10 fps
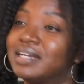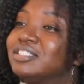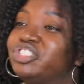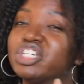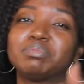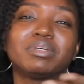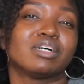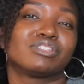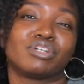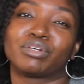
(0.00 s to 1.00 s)
Just
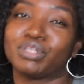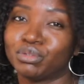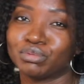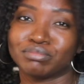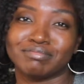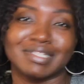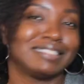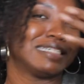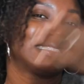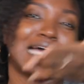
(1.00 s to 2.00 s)
because they're cute
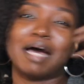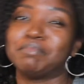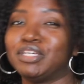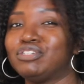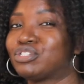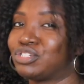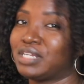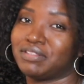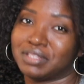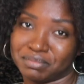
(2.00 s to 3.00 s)
does not mean you should
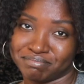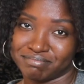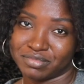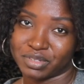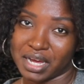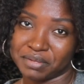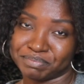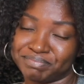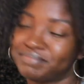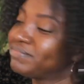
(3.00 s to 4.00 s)
date them, okay?
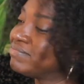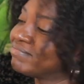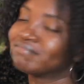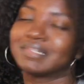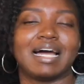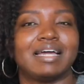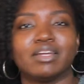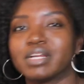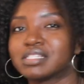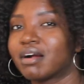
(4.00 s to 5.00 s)
I know
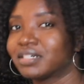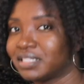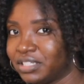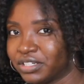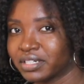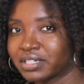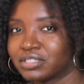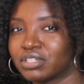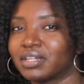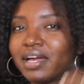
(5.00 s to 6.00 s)
that's hard to hear
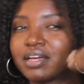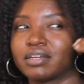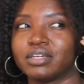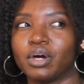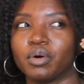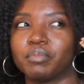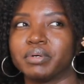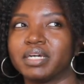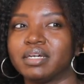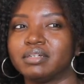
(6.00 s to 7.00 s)
because you're like, yo,
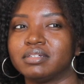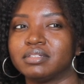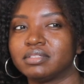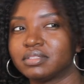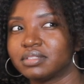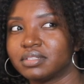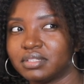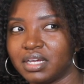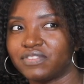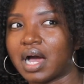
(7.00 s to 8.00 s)
but
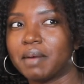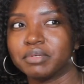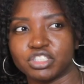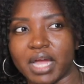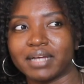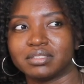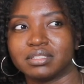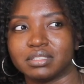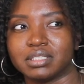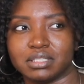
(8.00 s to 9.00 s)
if I'm
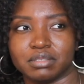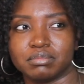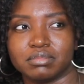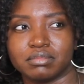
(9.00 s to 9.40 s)
attracted to him,